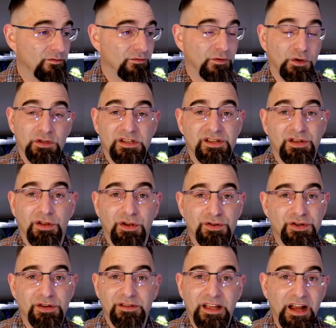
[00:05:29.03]
Full
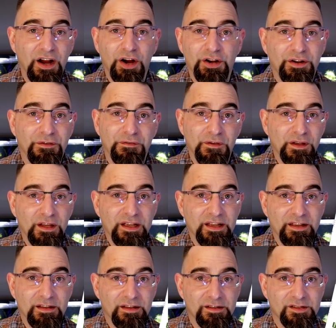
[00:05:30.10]
disclosure, they are an
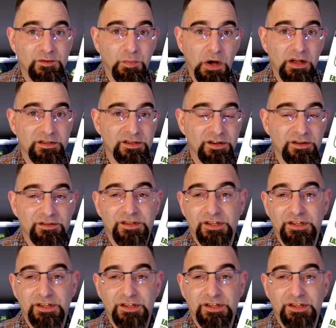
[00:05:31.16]
affiliate sponsor.